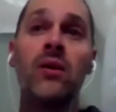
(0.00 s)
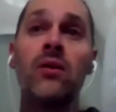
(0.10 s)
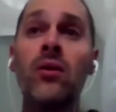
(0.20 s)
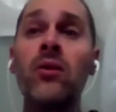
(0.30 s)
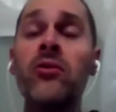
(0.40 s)

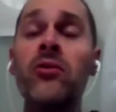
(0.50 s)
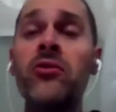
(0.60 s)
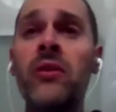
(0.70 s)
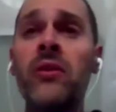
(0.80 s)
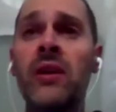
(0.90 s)
Girls,
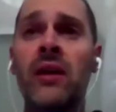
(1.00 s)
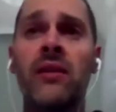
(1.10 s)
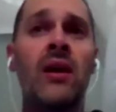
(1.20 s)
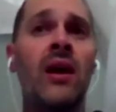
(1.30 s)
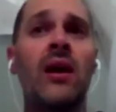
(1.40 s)
on the
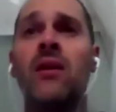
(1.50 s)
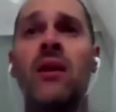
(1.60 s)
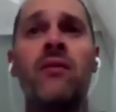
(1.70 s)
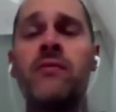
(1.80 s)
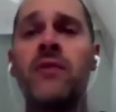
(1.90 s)
other hand, have
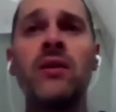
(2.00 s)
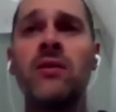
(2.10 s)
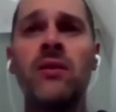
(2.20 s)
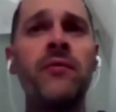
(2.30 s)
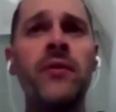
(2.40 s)
a very
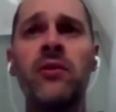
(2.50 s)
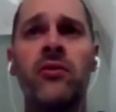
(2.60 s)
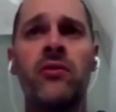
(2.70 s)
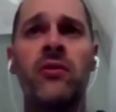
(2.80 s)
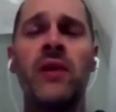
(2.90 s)
different
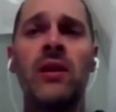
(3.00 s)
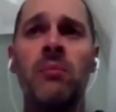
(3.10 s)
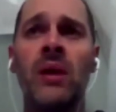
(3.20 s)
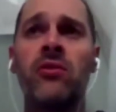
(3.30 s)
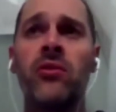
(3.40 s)

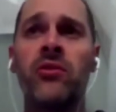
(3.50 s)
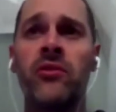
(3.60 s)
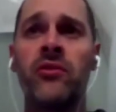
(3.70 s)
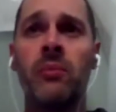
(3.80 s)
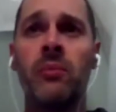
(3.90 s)
developmental
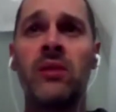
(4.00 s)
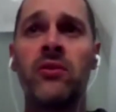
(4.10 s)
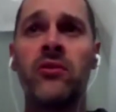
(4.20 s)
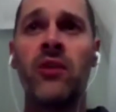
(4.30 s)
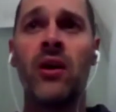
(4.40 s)
system at this
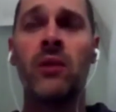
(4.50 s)
time.